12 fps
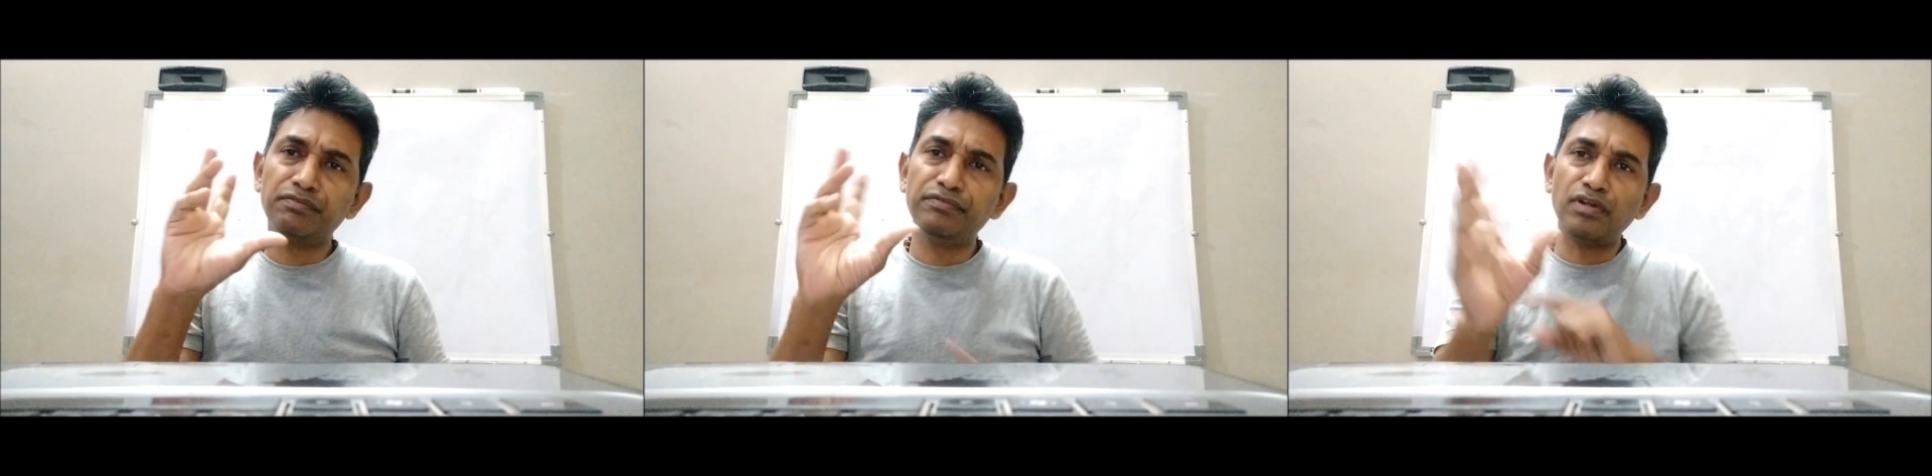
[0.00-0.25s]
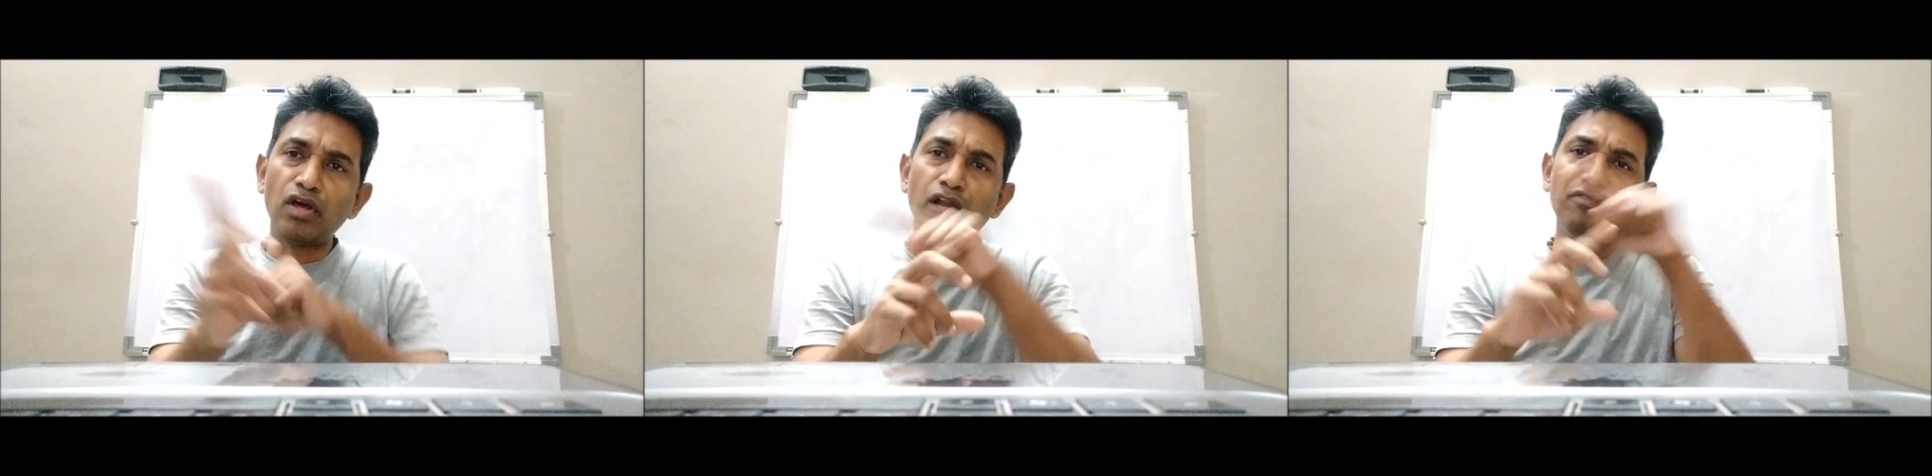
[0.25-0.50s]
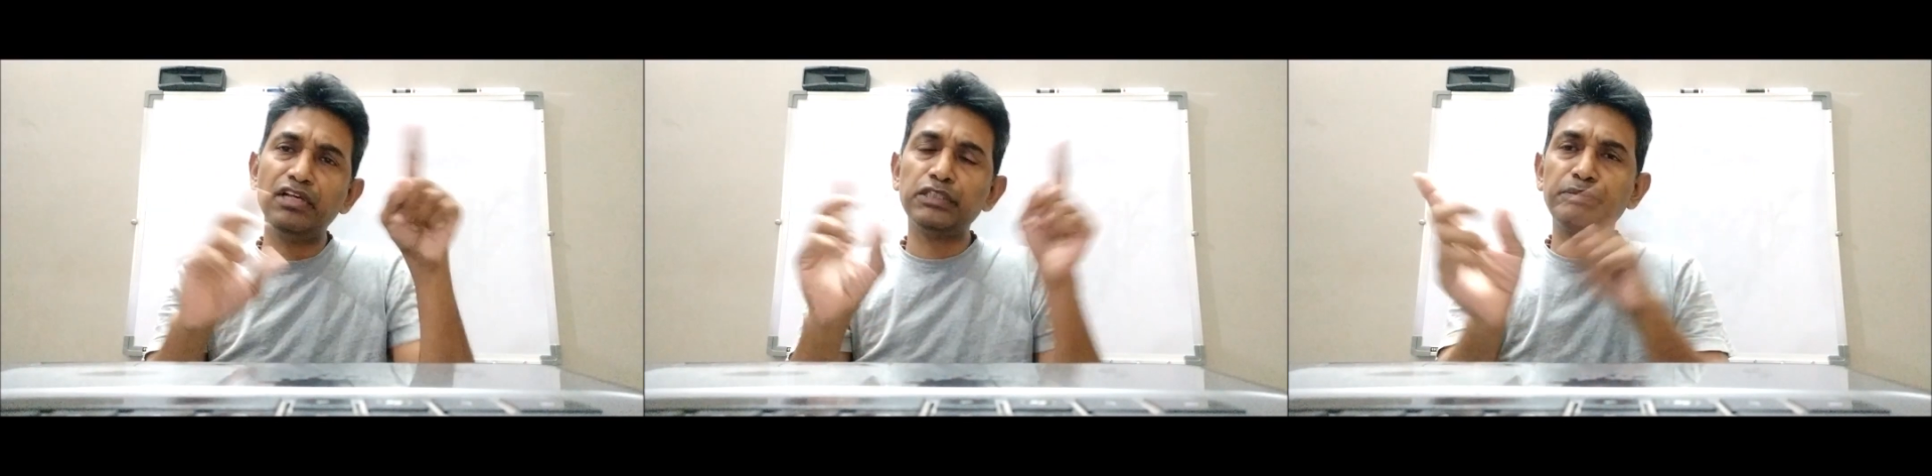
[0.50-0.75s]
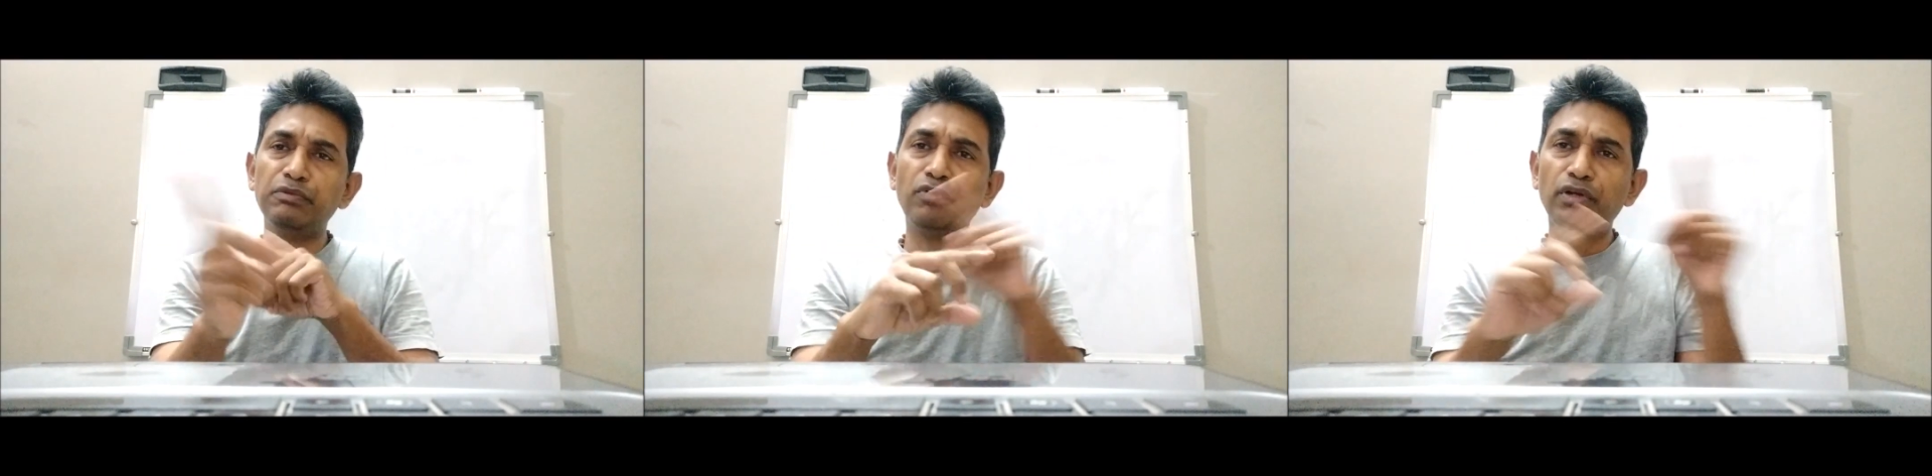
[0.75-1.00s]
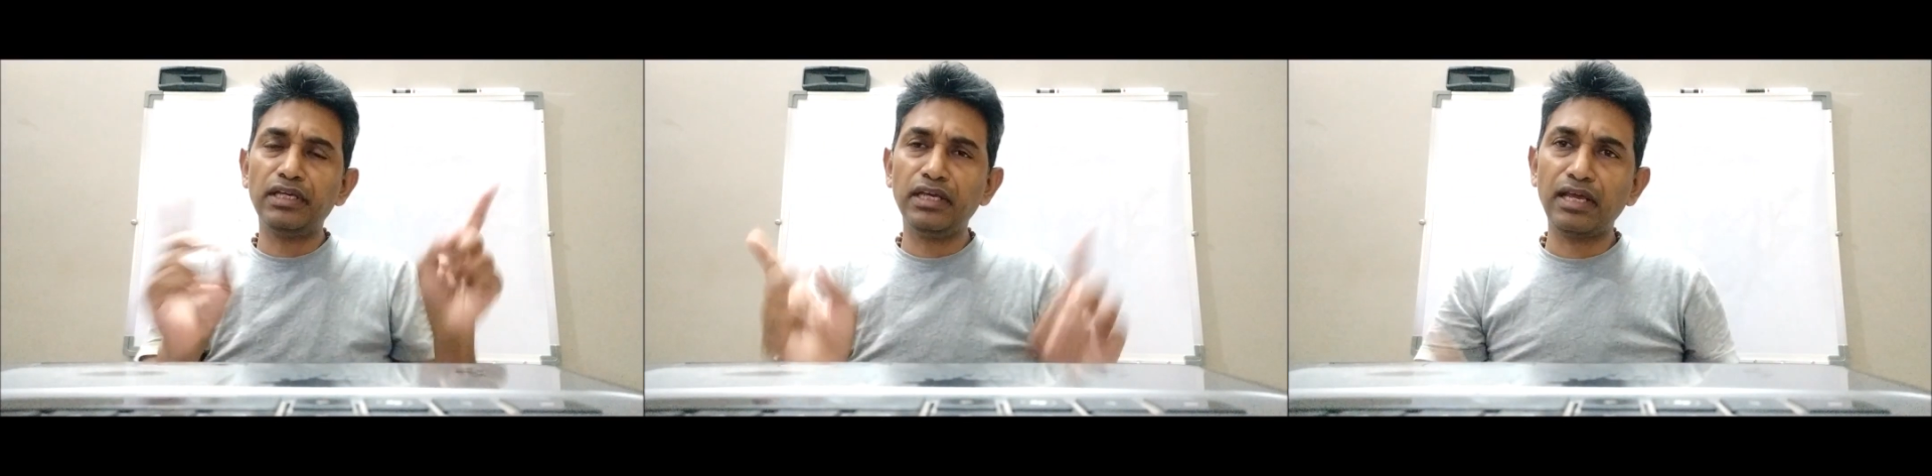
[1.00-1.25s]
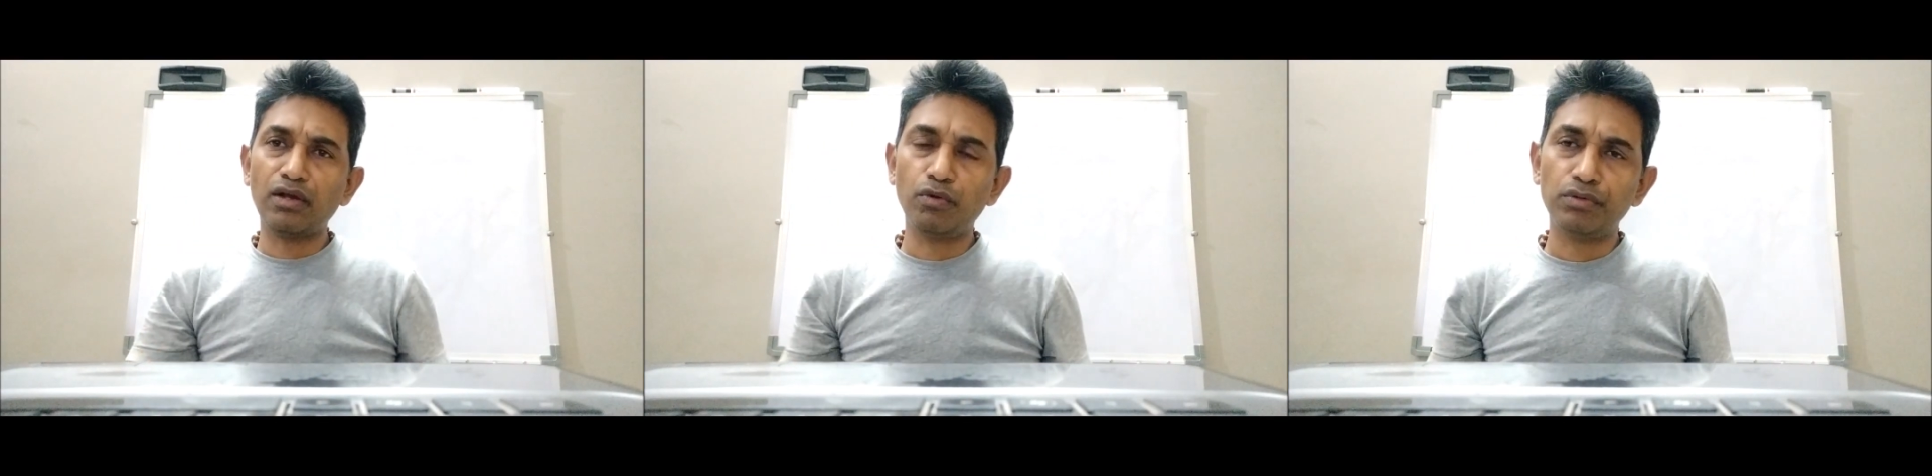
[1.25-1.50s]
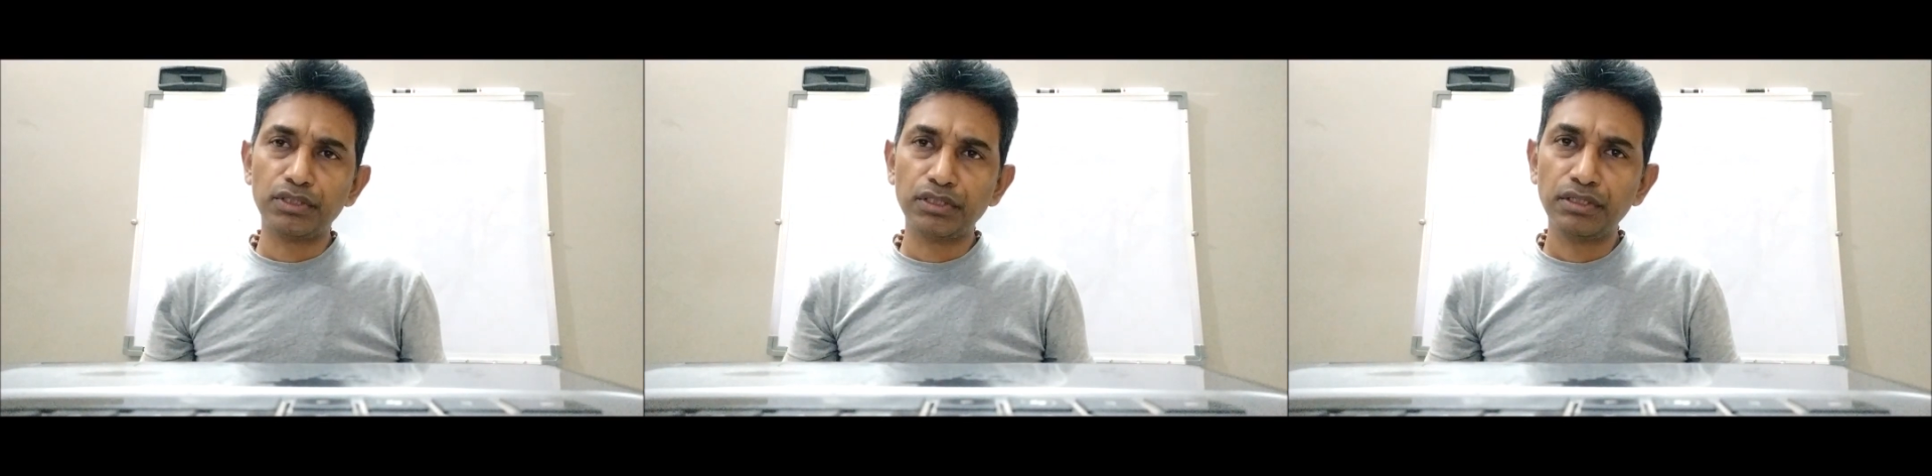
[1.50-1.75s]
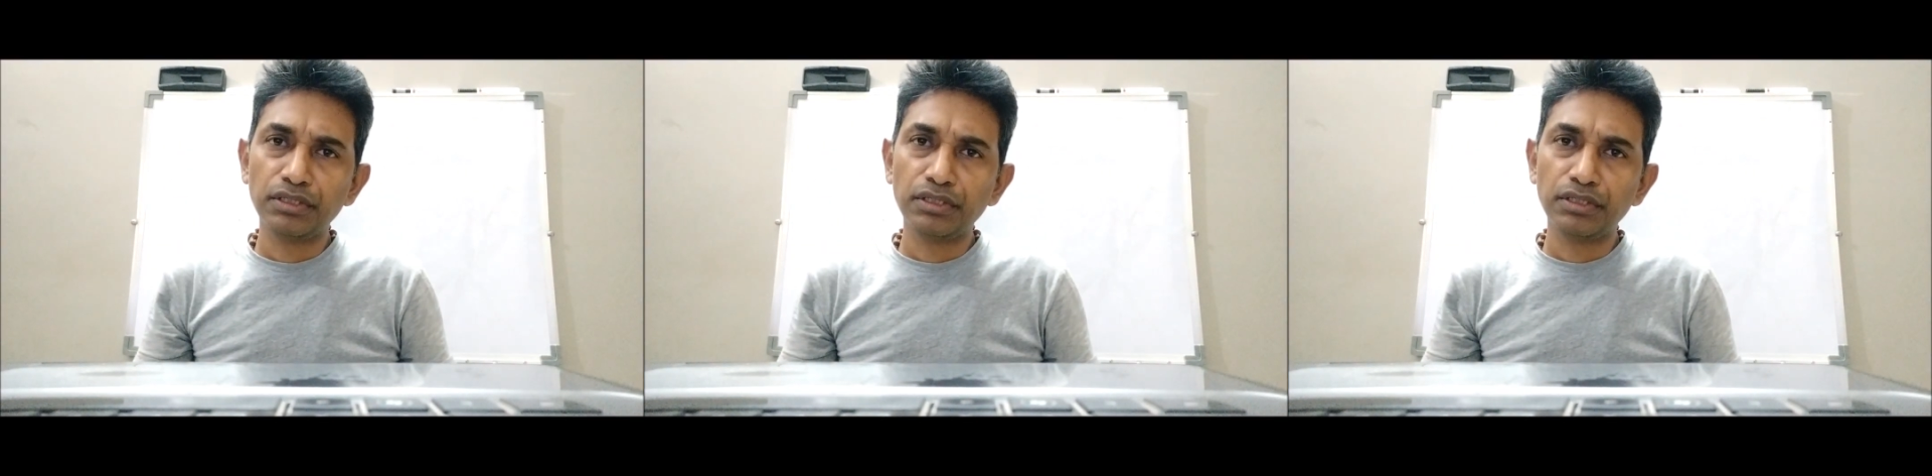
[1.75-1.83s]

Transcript: will always be working around